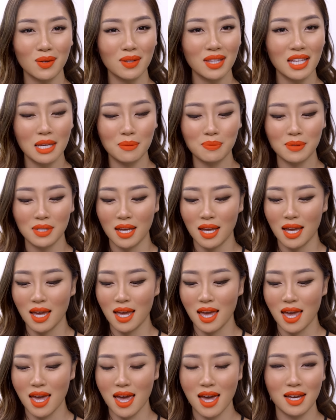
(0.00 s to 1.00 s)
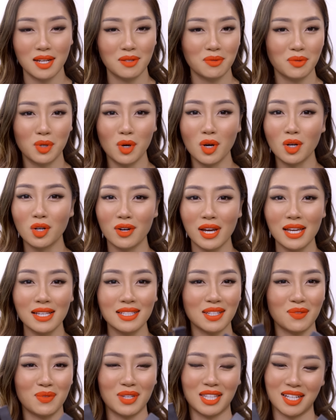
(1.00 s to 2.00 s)
your lips. And go
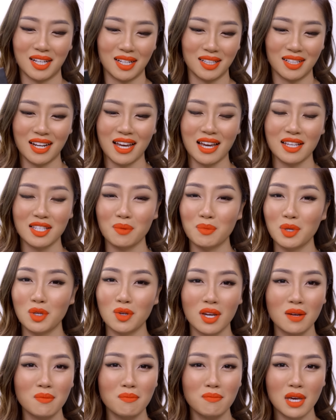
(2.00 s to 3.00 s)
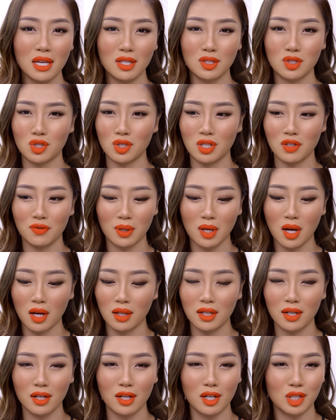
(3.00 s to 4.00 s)
crazy with the color guys. I mean, you can mix two different
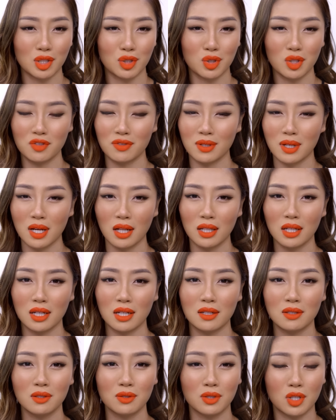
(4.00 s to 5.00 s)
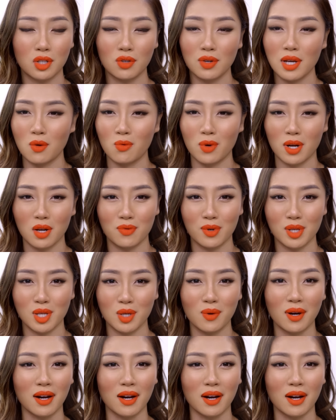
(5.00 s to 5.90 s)
colors, three different colors, create whatever you